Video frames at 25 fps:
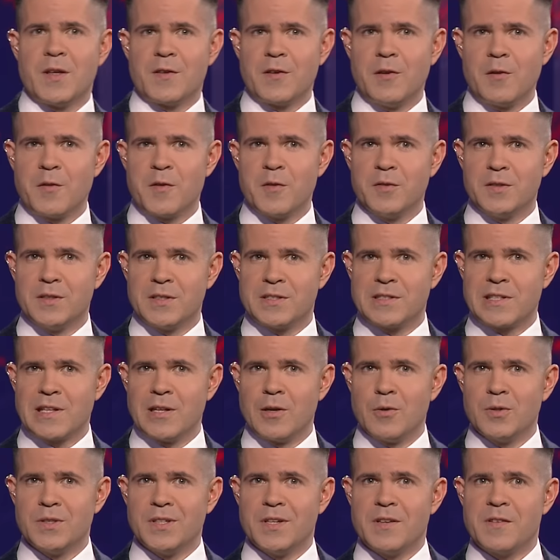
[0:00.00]
has also
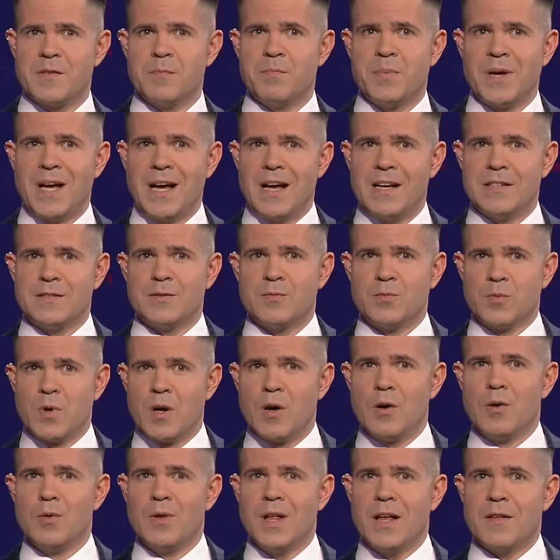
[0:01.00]
disclosed his past
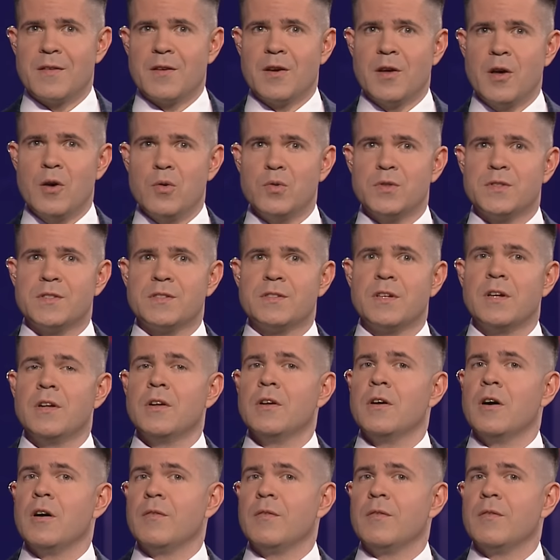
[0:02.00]
role as a host